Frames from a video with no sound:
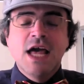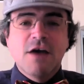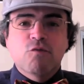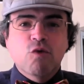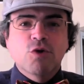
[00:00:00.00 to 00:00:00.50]

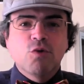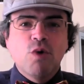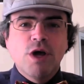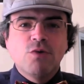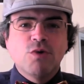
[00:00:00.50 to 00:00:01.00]
have run
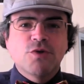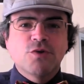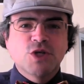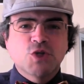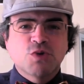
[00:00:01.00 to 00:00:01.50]
away with their
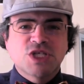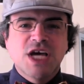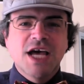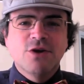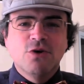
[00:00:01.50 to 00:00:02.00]
district
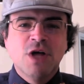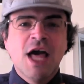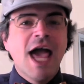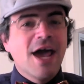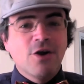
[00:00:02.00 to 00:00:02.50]
title
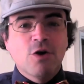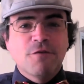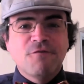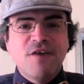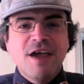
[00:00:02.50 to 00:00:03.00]
and are the
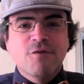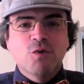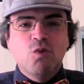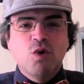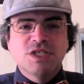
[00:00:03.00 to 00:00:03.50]

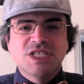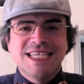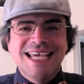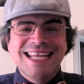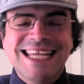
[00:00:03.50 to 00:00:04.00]
favorite once
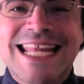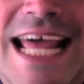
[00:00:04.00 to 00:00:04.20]
again to get